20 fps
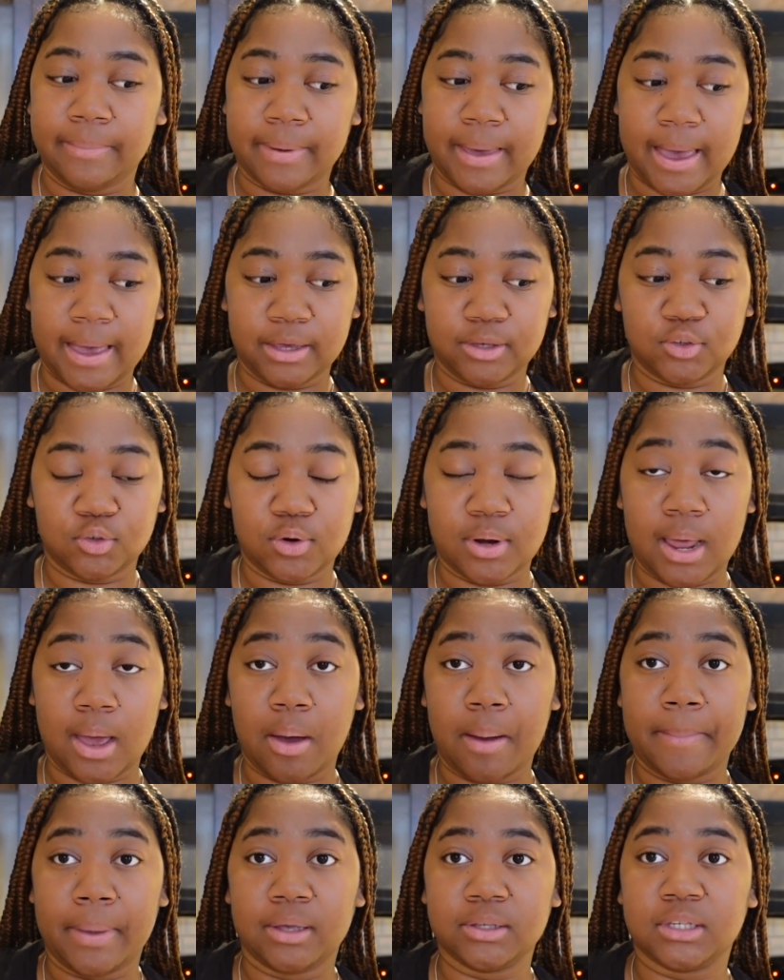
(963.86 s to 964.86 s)
back. So now
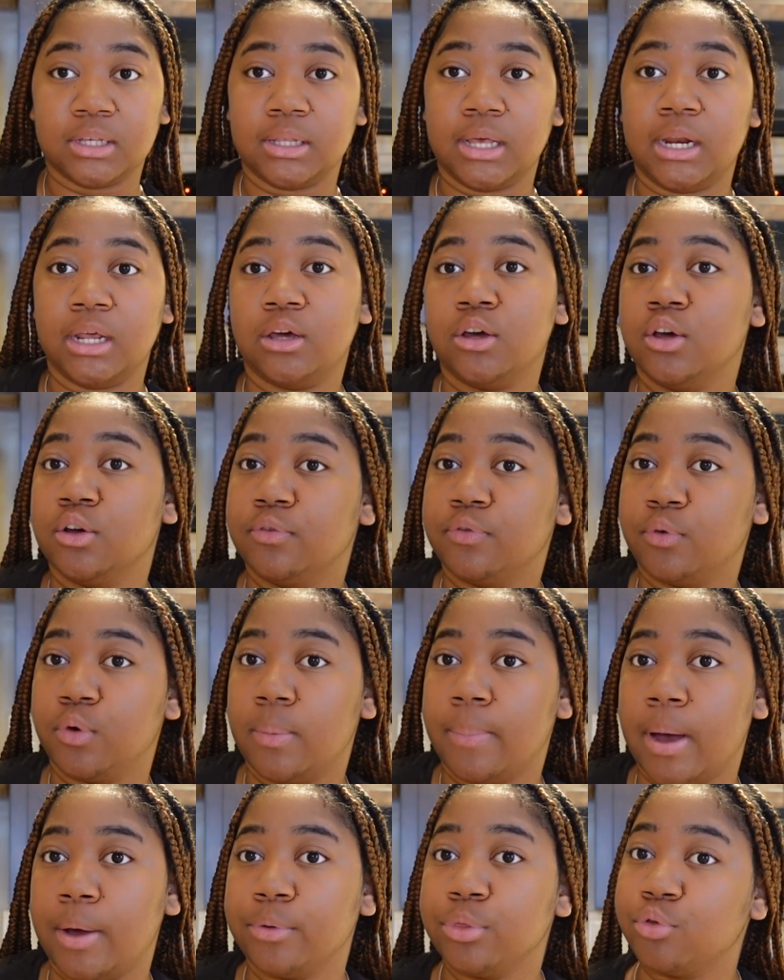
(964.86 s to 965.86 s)
I'm about to let it cook for
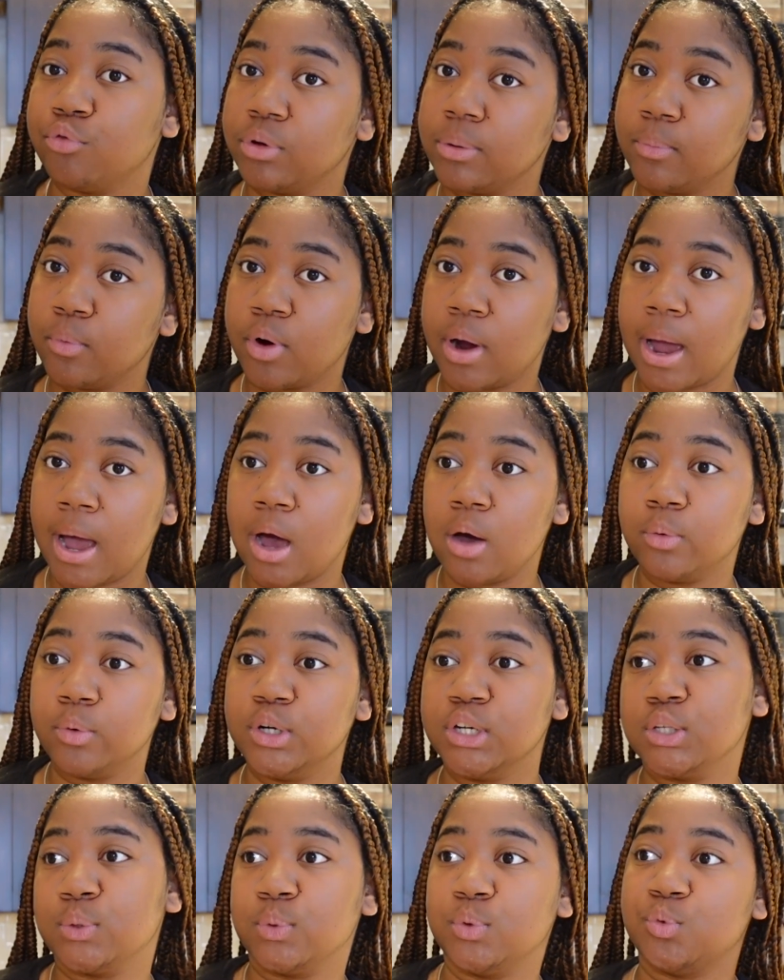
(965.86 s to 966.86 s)
about 3 more
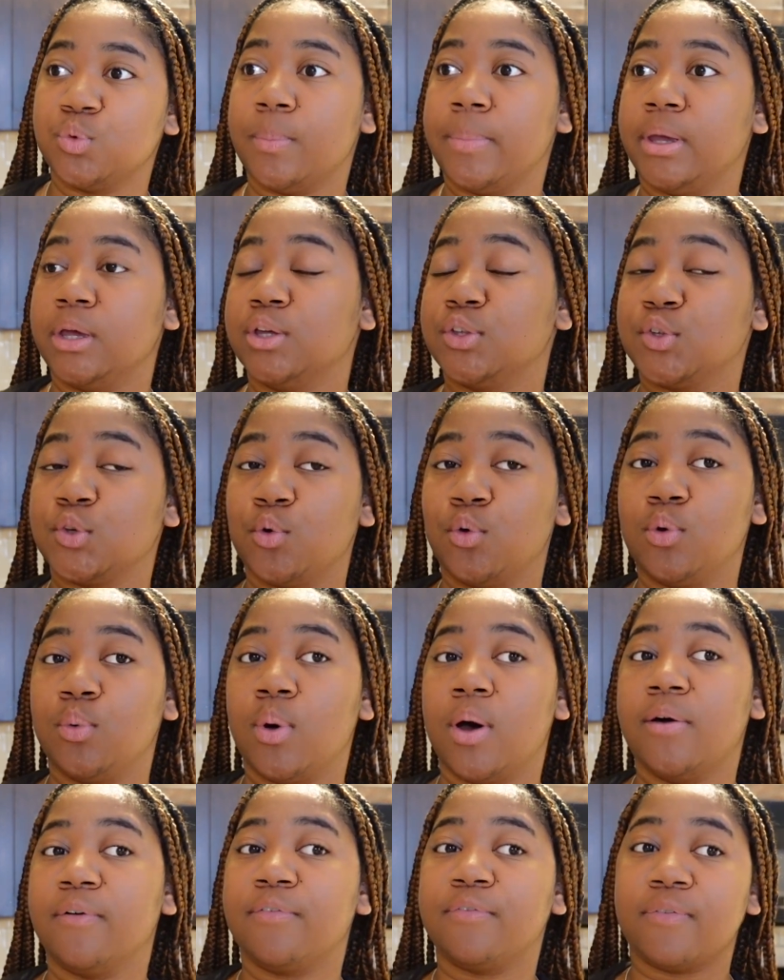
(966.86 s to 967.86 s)
hours, which will make a total
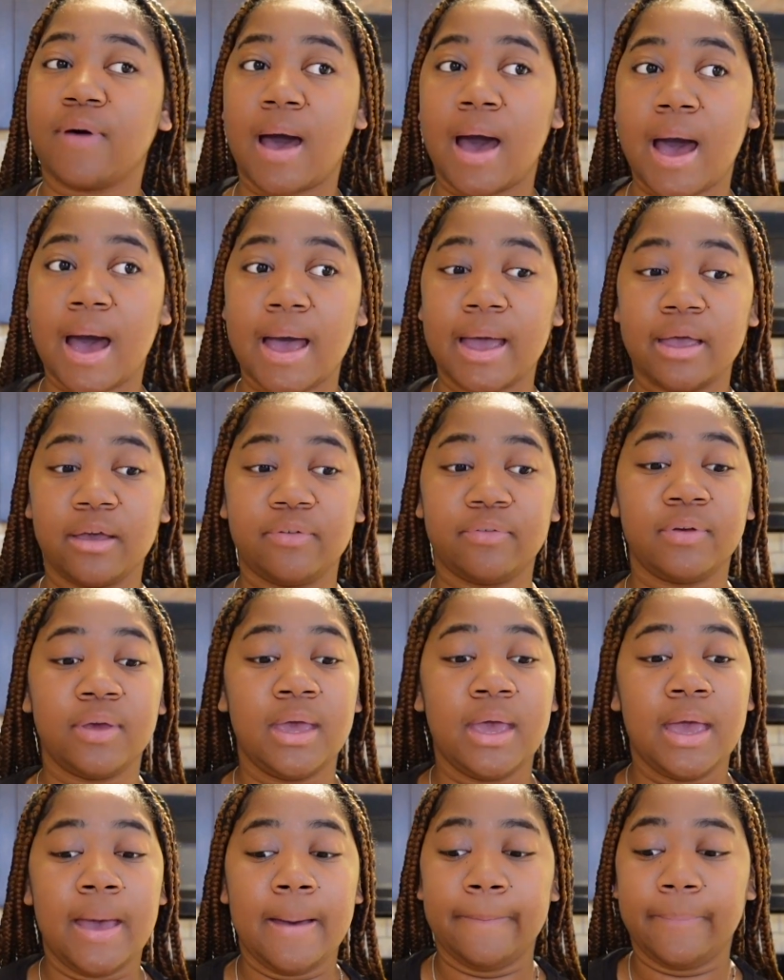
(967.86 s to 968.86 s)
of 5.
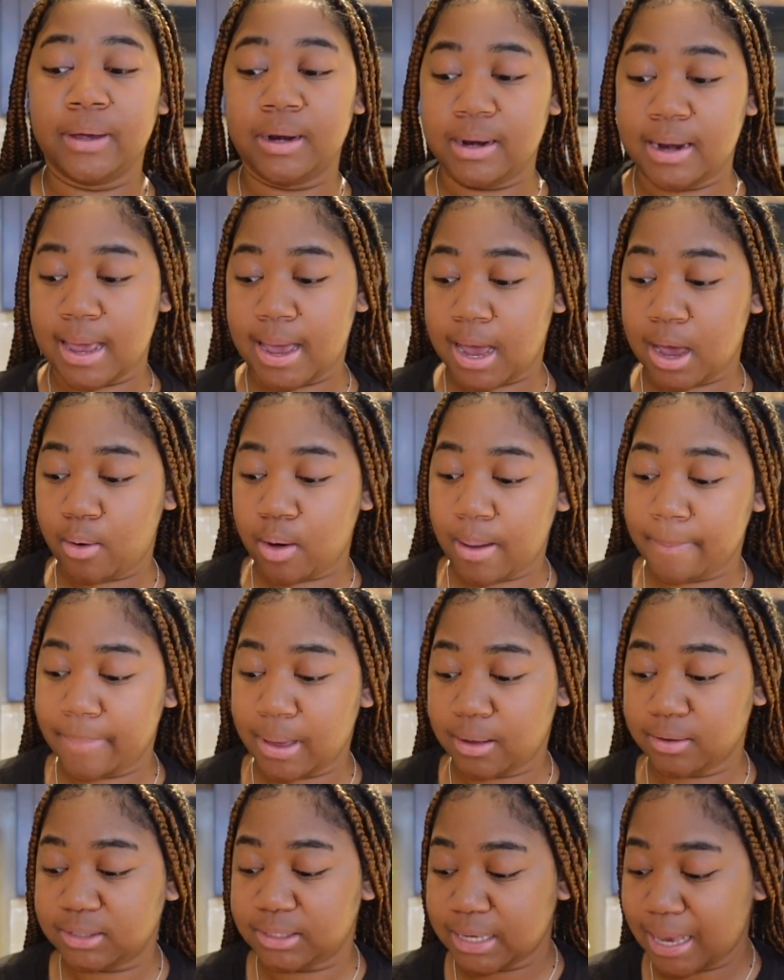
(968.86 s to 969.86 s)
But now I'm
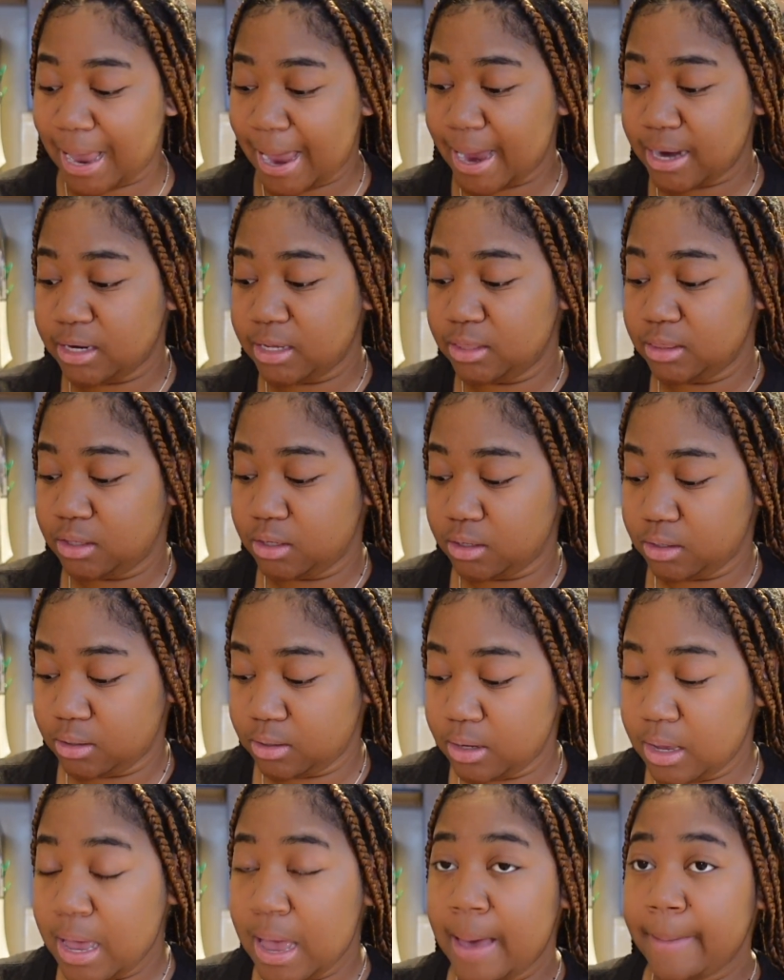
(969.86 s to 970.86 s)
about to add in the
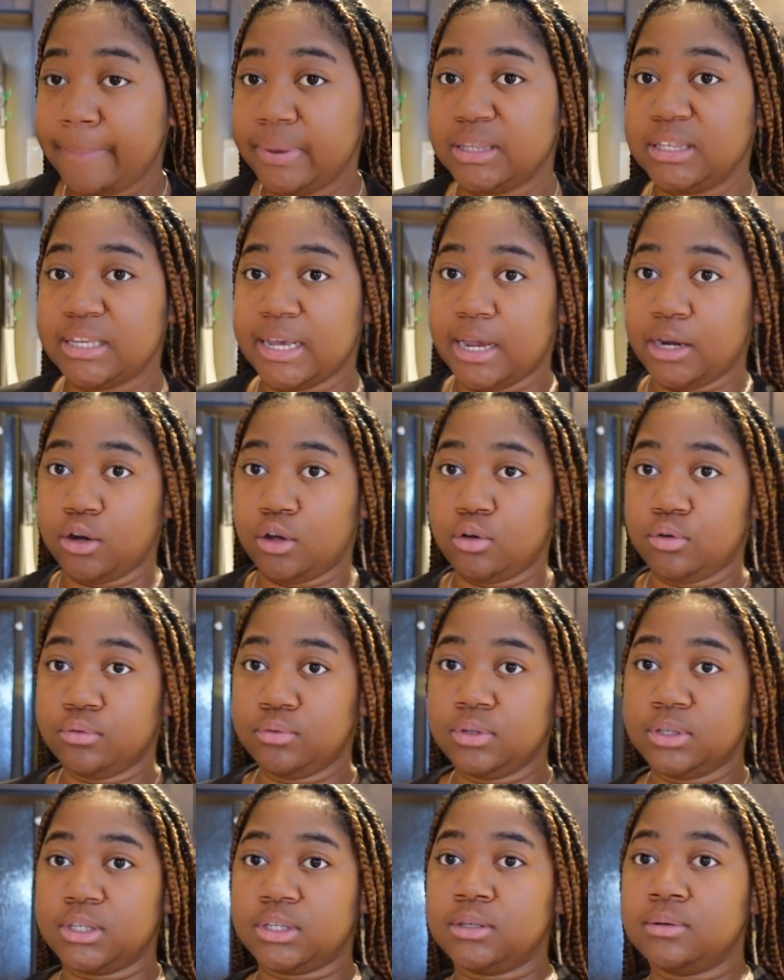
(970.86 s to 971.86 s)

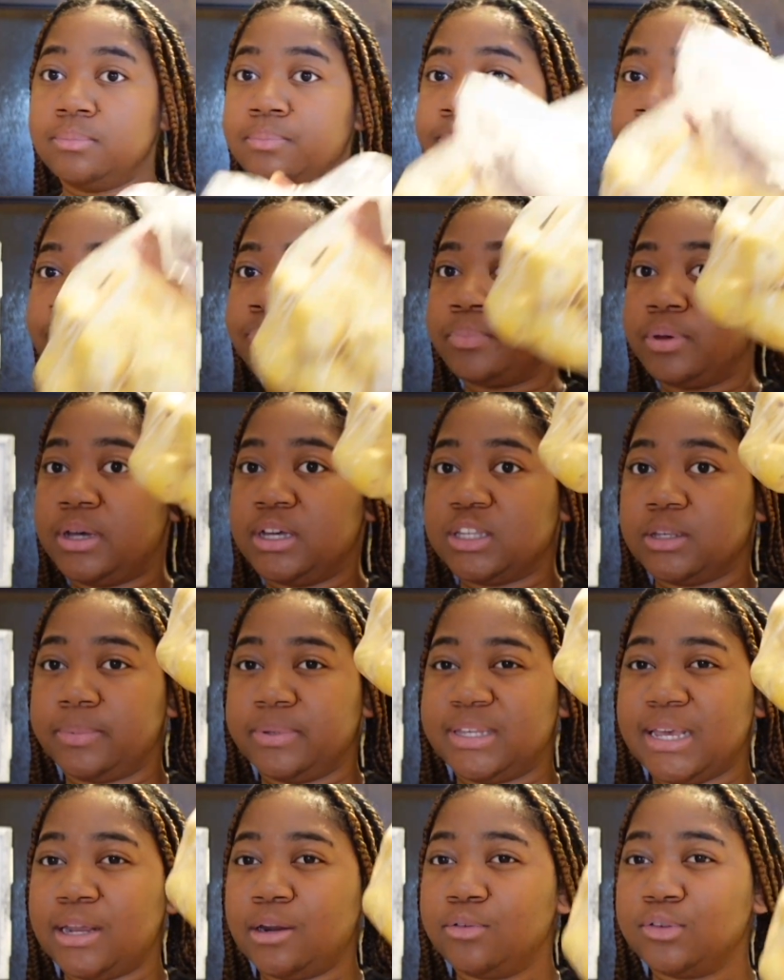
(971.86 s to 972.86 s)
potatoes, because the
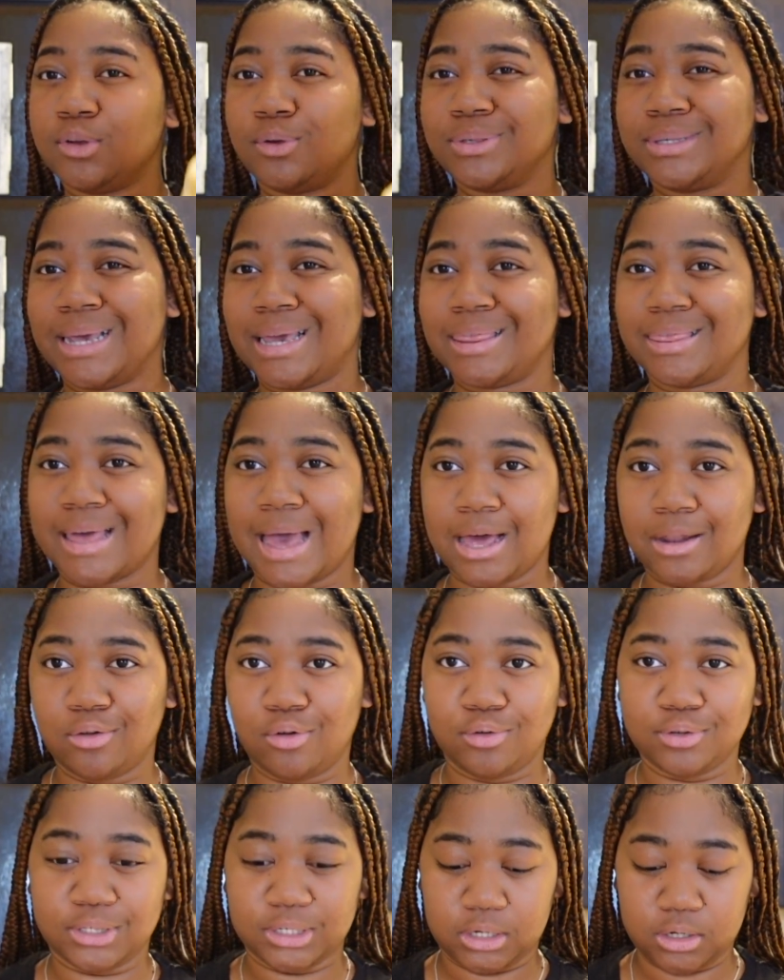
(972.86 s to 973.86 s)
potatoes don't take that
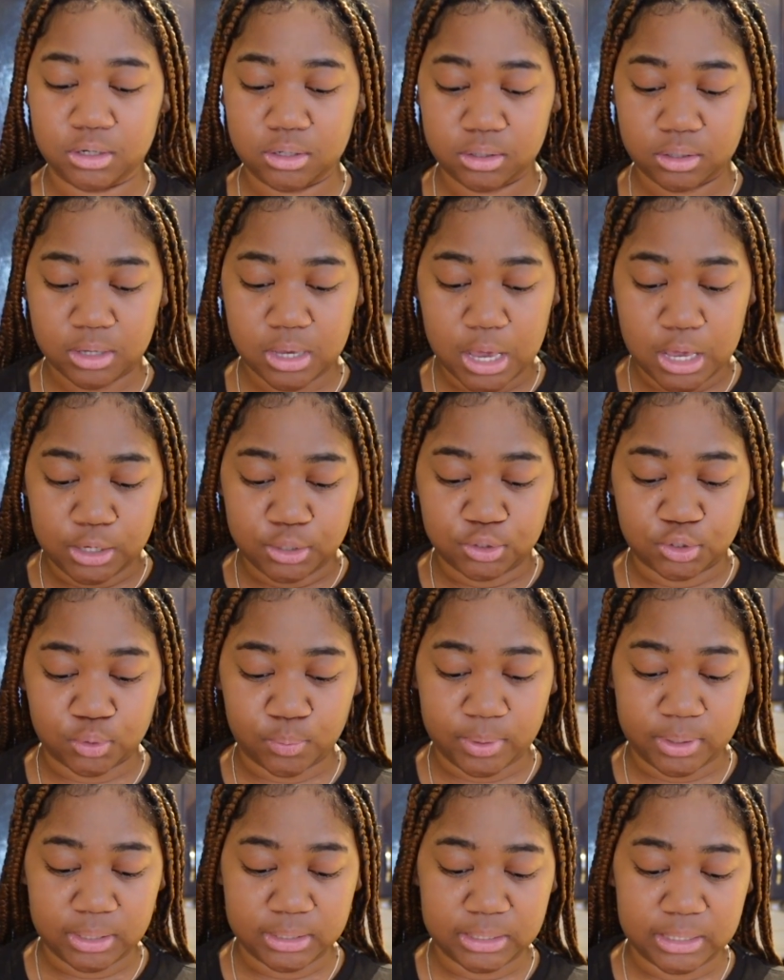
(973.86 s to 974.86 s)
long to cook. So
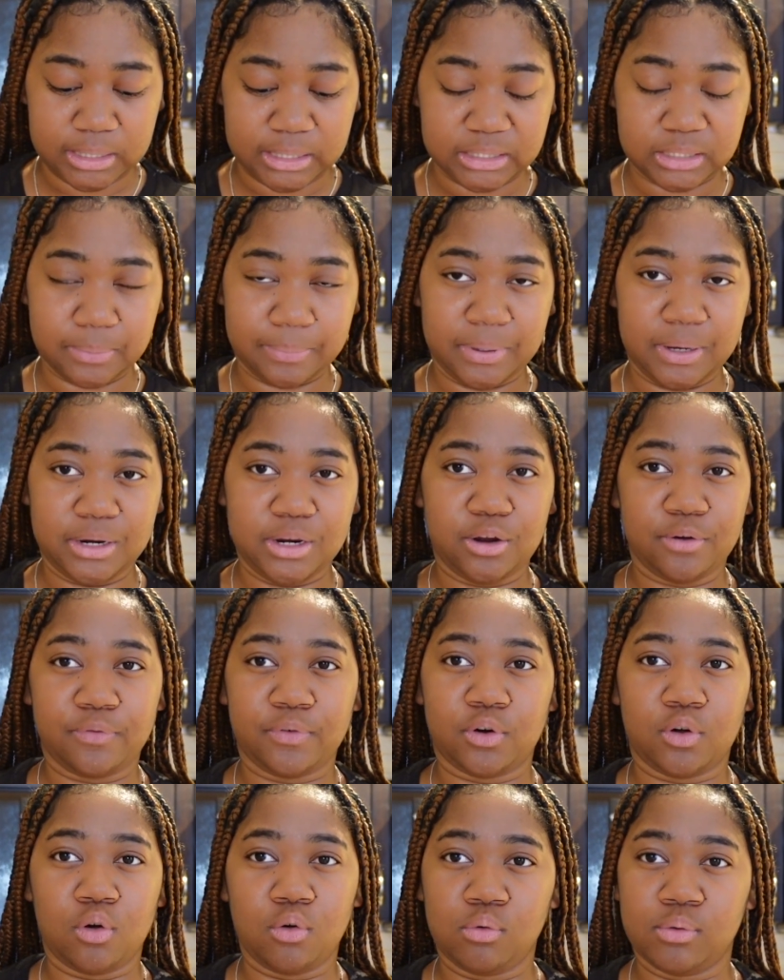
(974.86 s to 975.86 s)
it doesn't need to be in there for
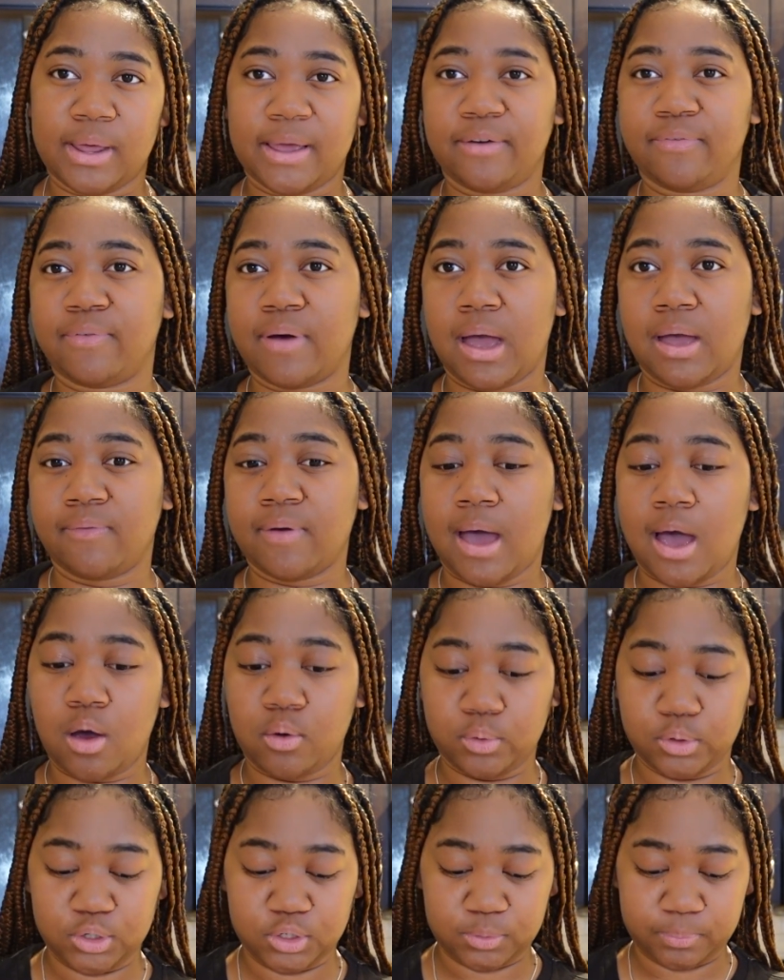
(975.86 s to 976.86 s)
the whole like 5
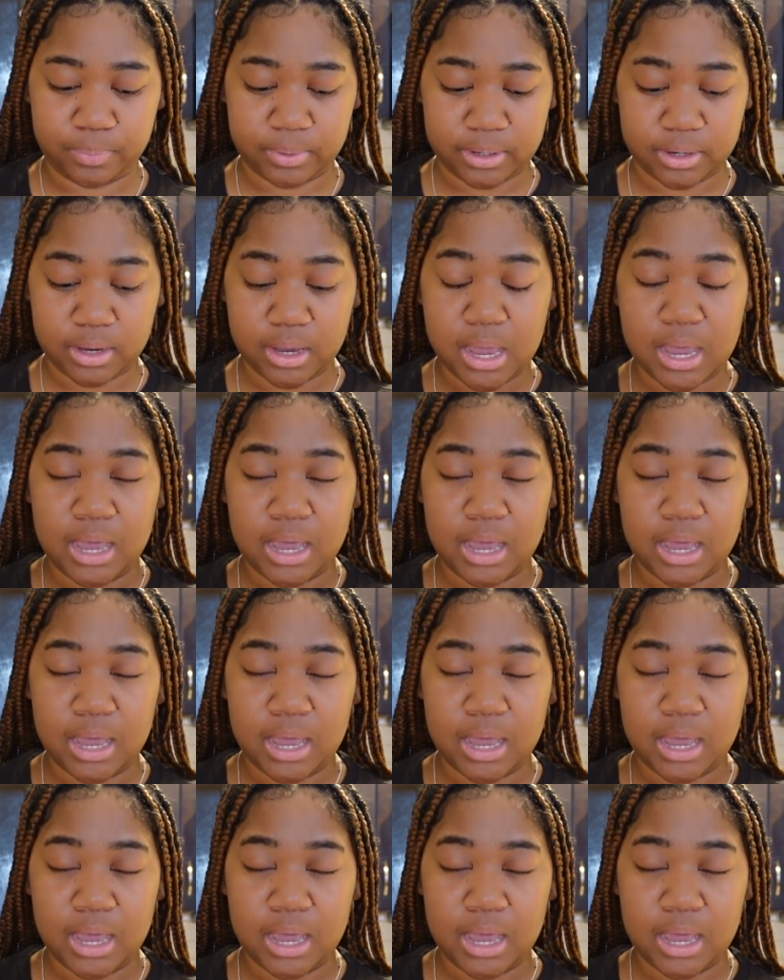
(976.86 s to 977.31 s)
hours, but